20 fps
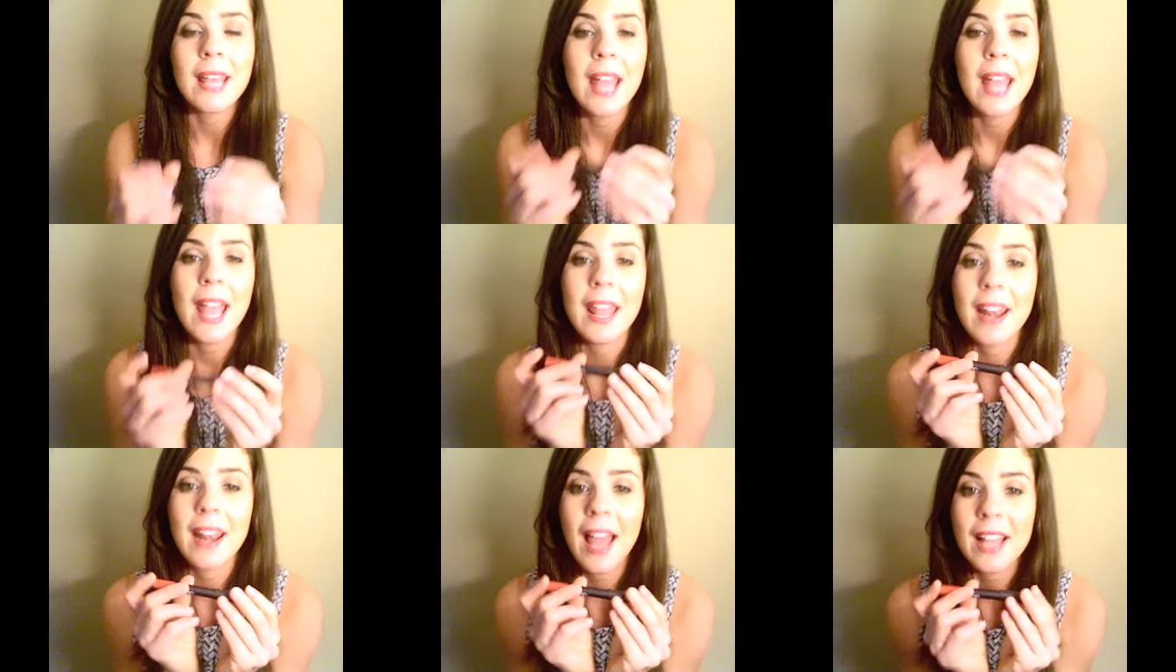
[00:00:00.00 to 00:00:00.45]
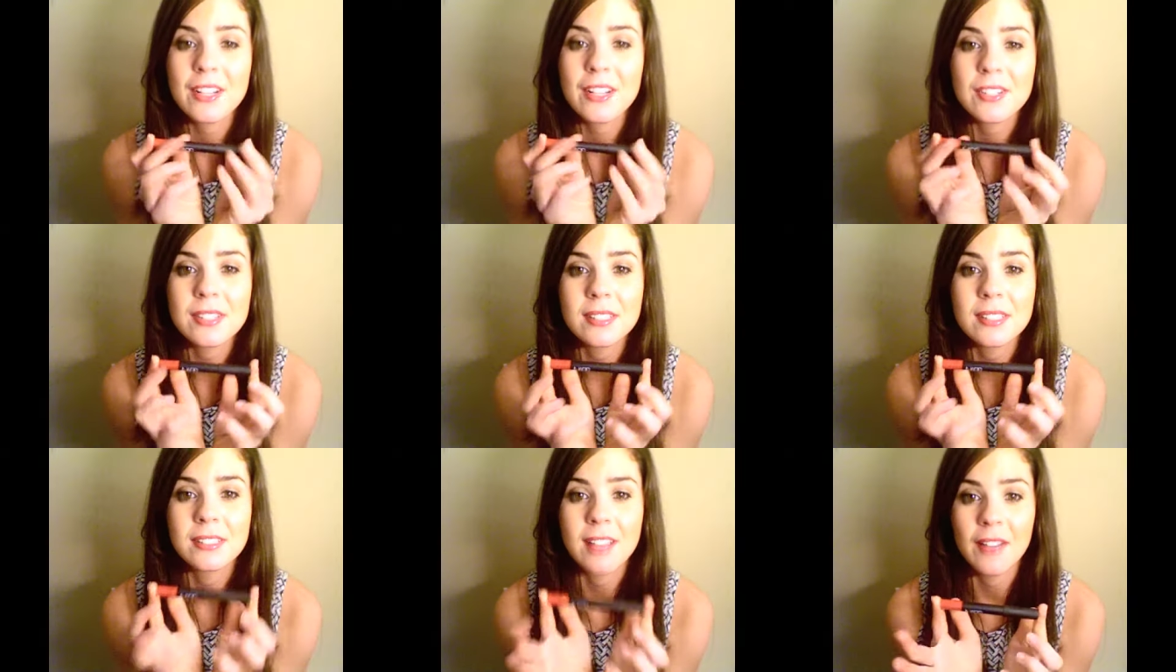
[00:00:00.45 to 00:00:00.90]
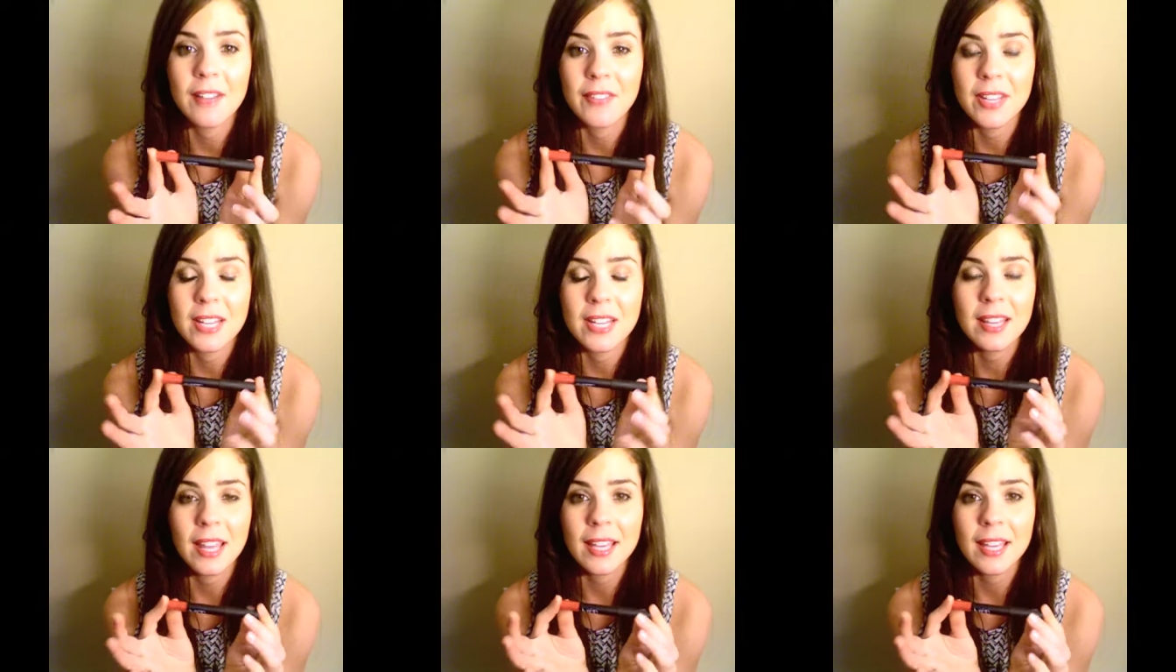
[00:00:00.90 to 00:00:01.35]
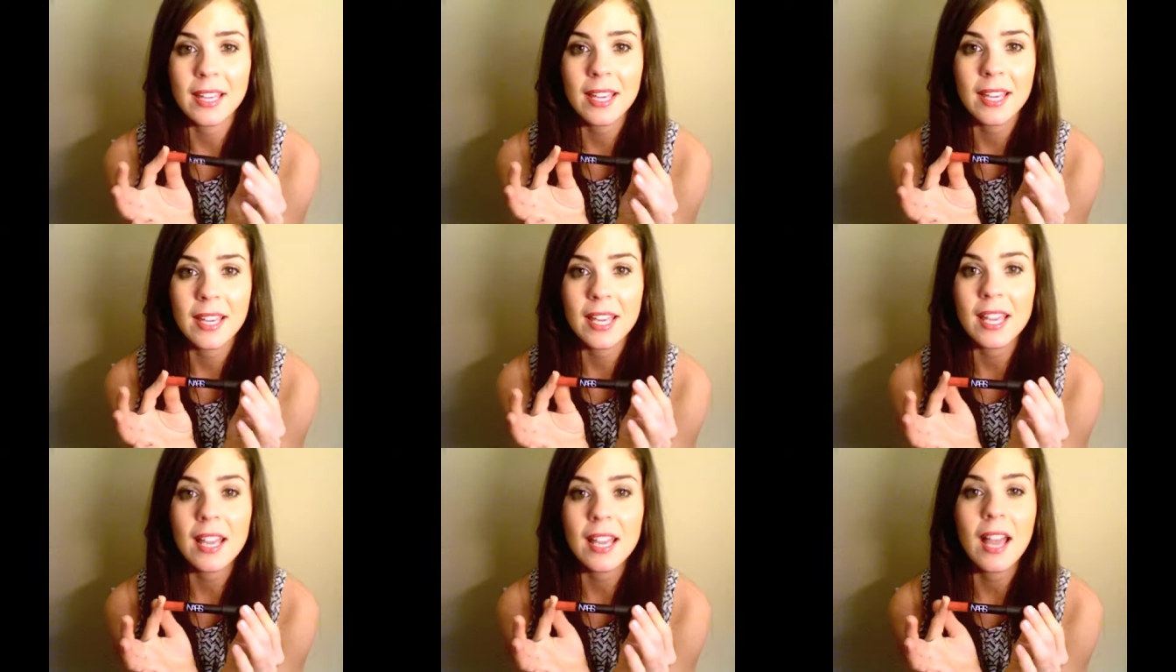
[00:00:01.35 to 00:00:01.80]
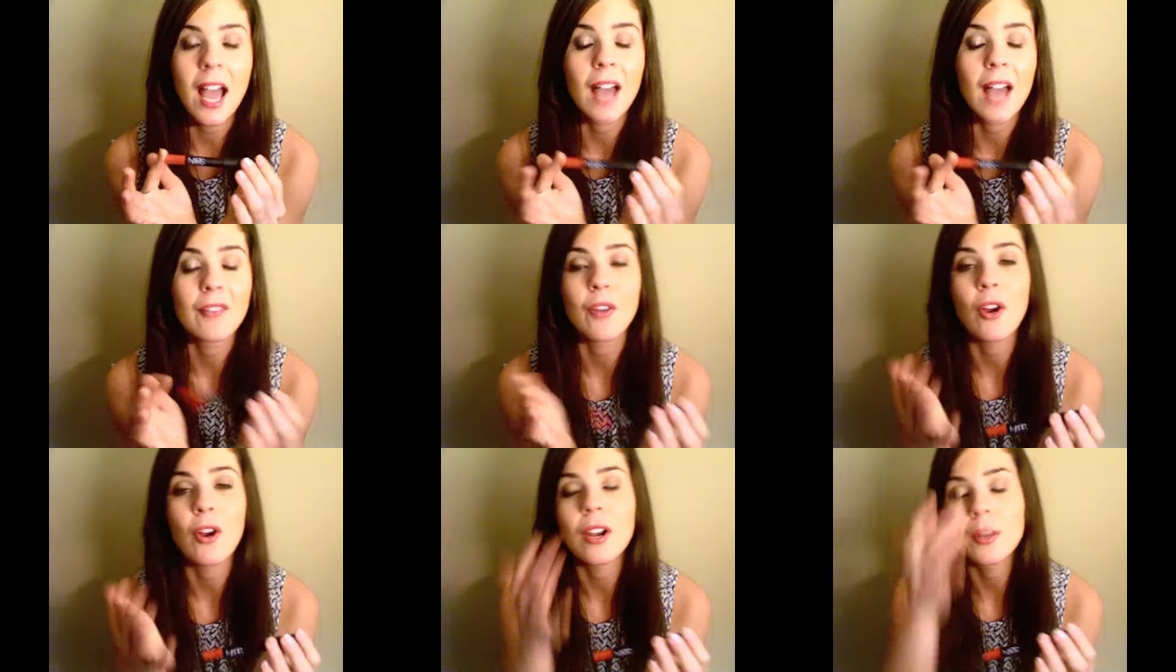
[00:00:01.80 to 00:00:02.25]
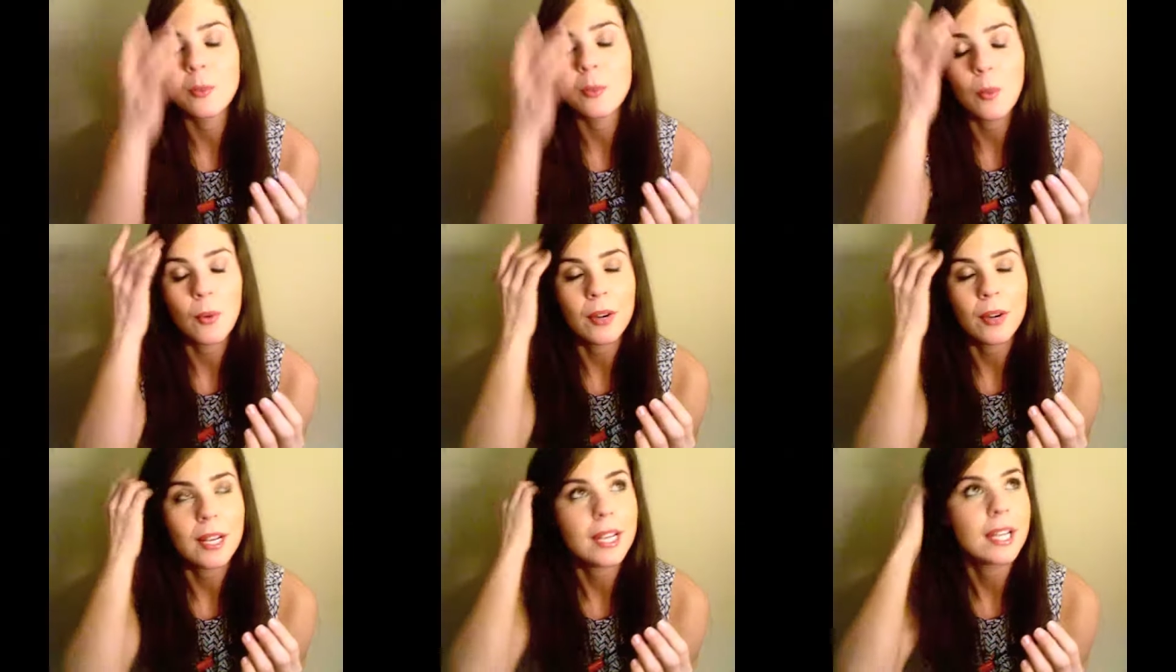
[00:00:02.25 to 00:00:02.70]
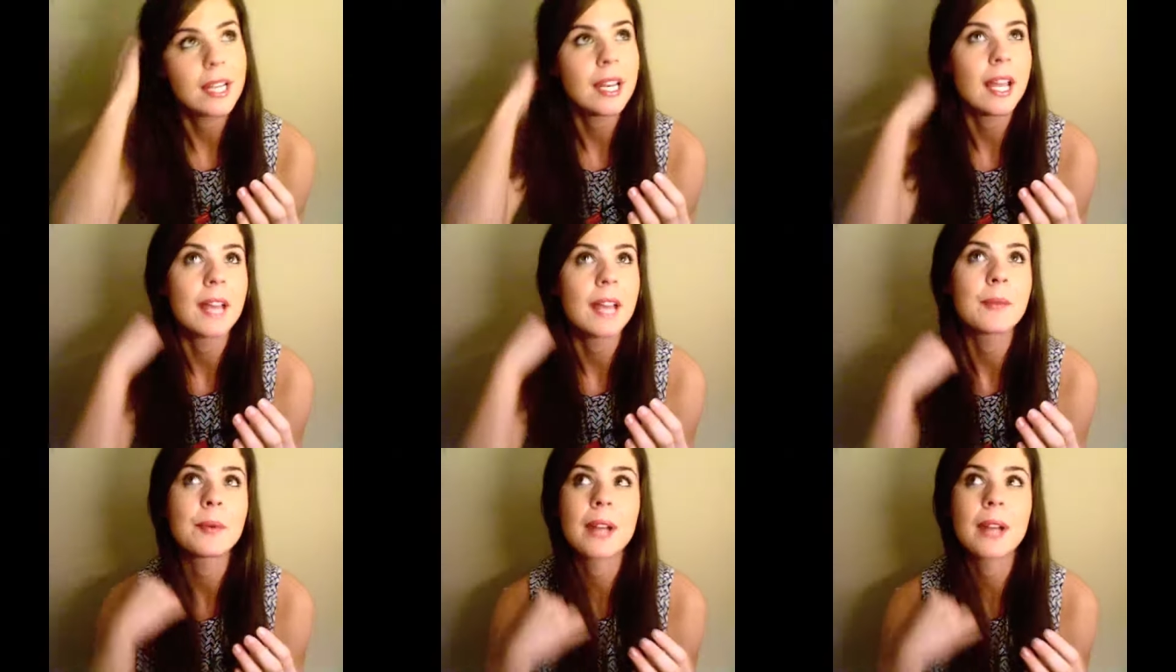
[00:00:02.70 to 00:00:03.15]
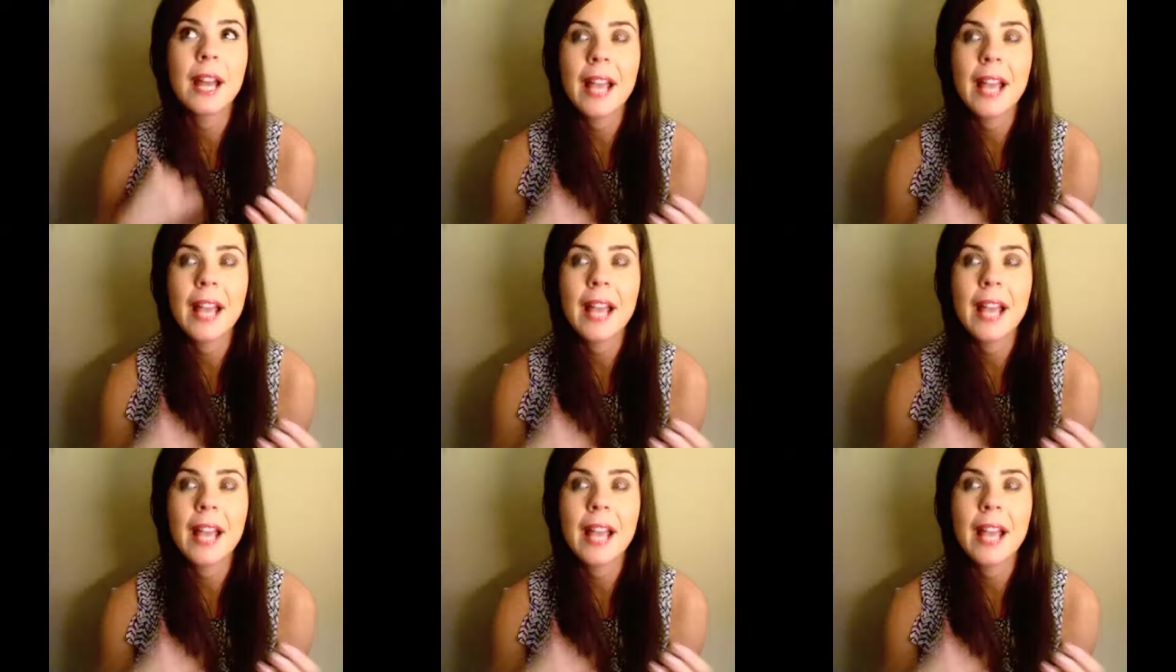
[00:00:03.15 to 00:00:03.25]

And I just love it. Like, I've already worn it, and when I